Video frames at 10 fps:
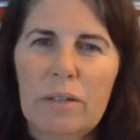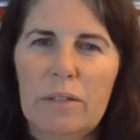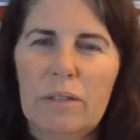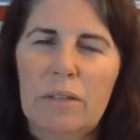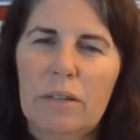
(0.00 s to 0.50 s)

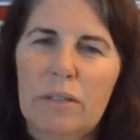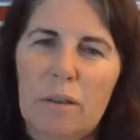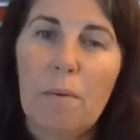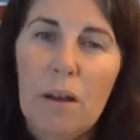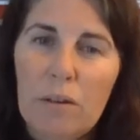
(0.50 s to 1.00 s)
It's
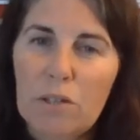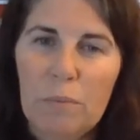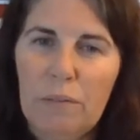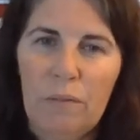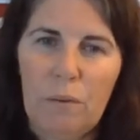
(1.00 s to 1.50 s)
a
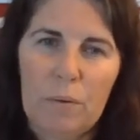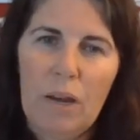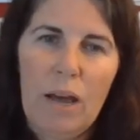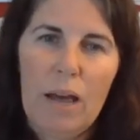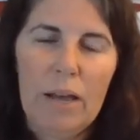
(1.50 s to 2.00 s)
punishment from
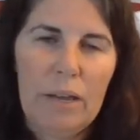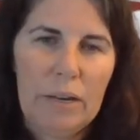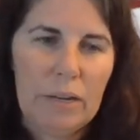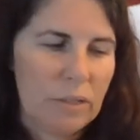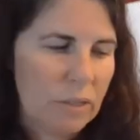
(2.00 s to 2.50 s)

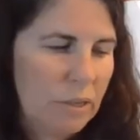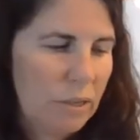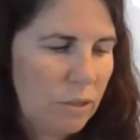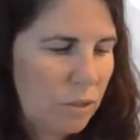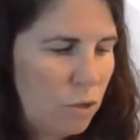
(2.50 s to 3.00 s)
God. It's
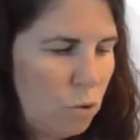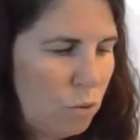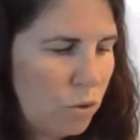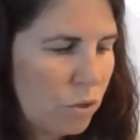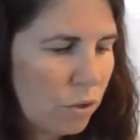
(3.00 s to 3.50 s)
you
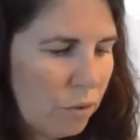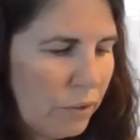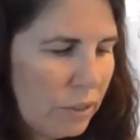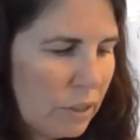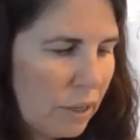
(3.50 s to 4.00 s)
deserve
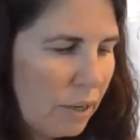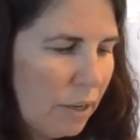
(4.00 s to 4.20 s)
it.